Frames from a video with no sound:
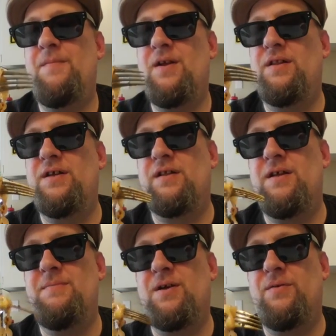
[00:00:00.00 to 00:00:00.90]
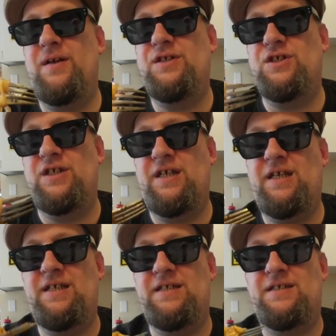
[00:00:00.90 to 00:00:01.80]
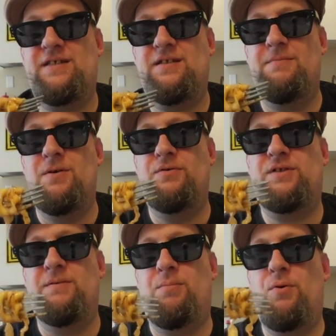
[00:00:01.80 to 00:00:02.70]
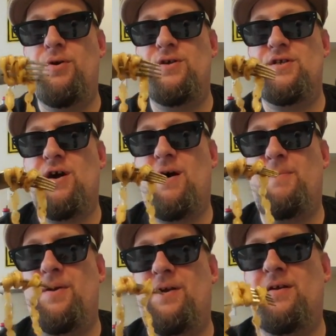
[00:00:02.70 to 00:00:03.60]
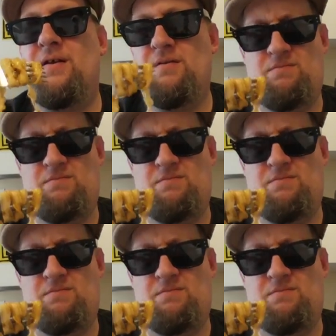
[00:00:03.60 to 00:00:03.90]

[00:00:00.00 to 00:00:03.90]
illegal immigration is the most important topic.